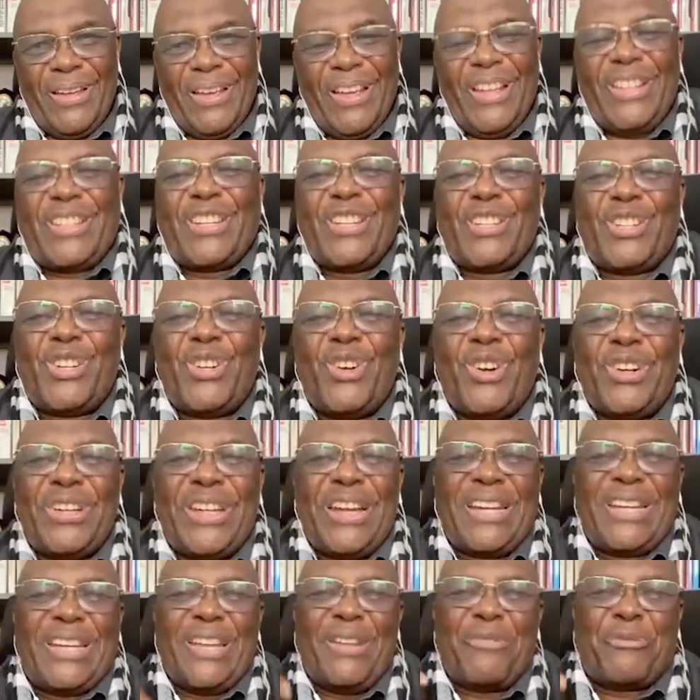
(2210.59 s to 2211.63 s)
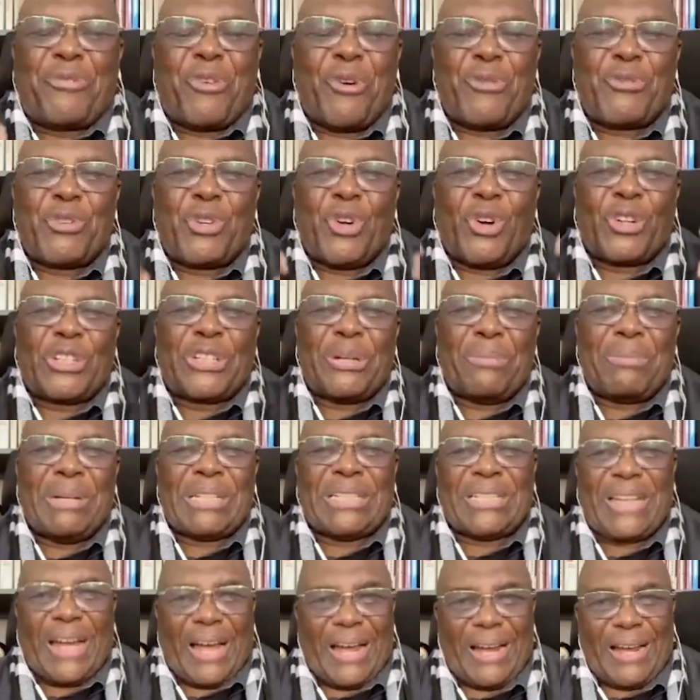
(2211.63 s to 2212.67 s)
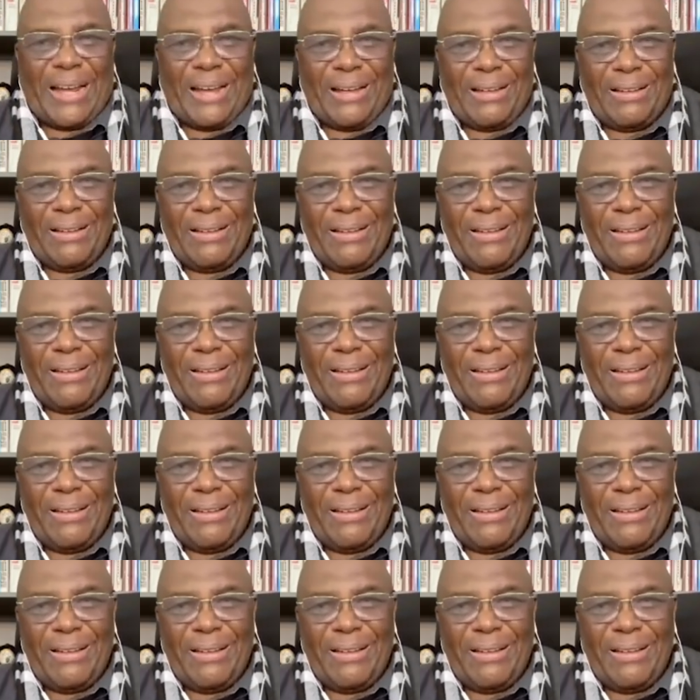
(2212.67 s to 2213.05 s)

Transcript: It is not the death of Dr. Matsanga,